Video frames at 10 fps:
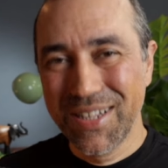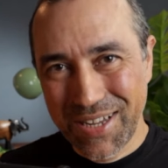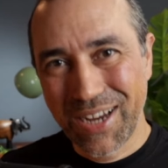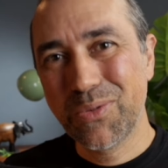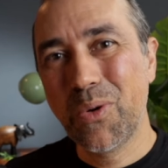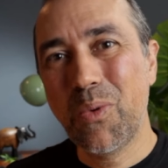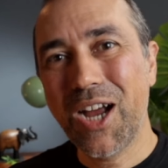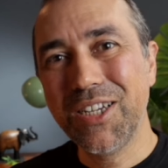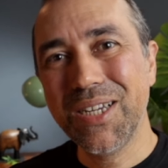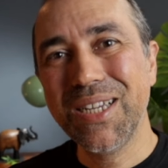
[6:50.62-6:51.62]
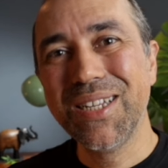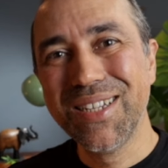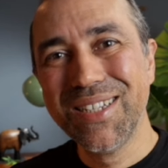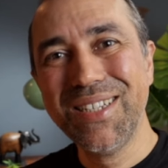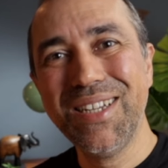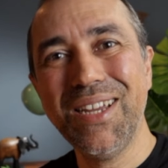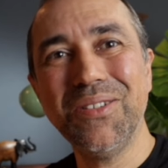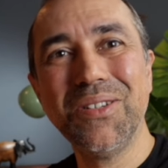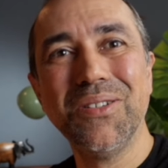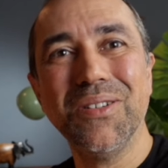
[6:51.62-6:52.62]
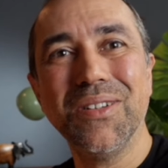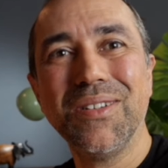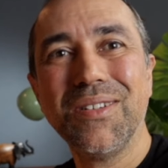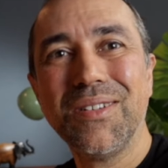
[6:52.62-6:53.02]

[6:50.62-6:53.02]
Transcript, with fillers: Thanks for watching. See you soon.